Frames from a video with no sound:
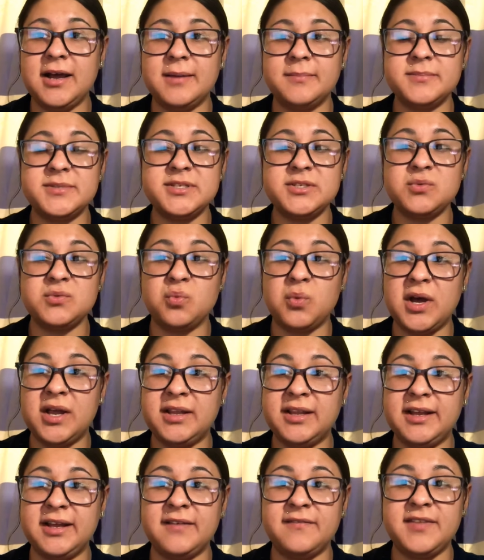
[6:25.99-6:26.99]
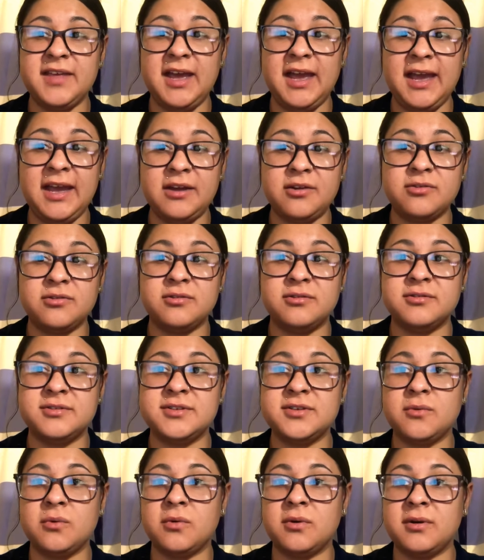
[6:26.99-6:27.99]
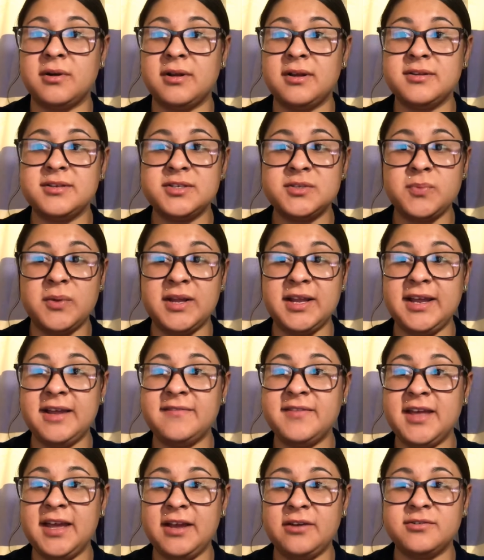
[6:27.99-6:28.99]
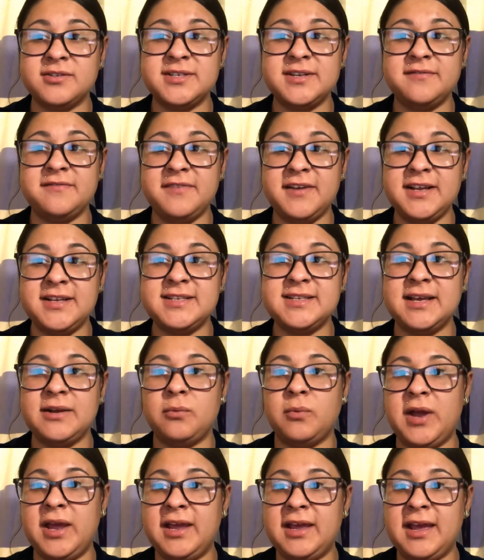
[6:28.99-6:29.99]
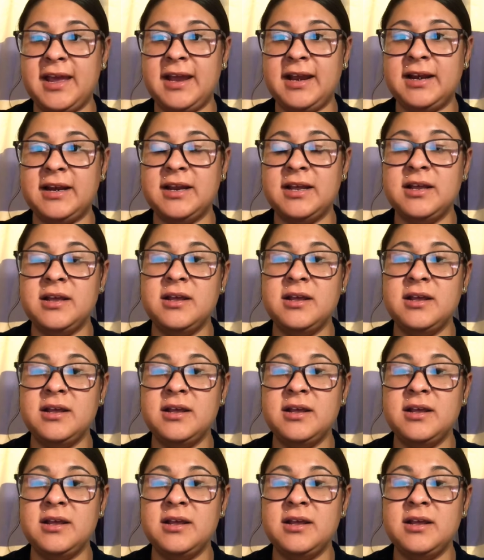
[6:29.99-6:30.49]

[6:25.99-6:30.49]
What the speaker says: swelling of the ankles and feet, and weight gain,